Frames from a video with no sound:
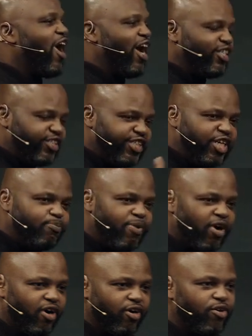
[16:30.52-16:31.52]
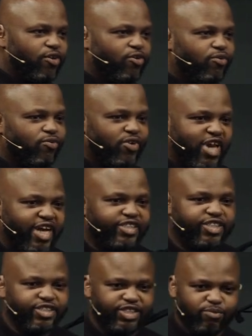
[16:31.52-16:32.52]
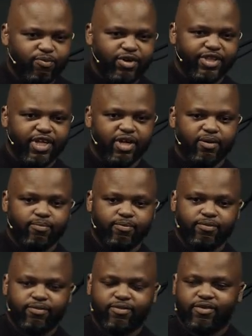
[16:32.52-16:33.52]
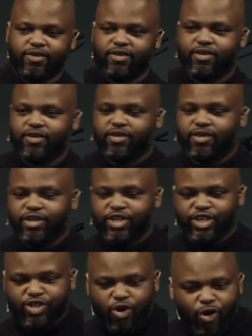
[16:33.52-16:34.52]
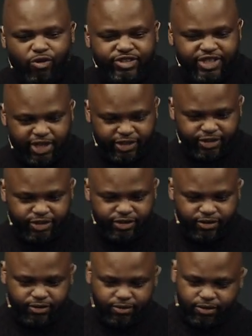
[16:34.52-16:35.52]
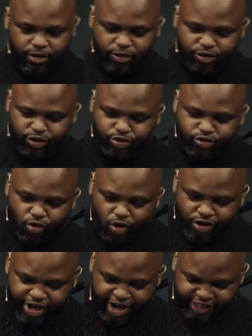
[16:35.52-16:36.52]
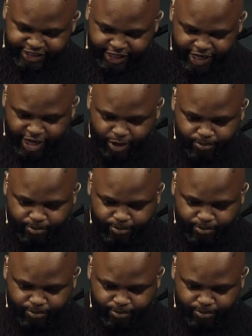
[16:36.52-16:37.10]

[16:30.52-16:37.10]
a deeper relationship with him. He calls us to draw near to him.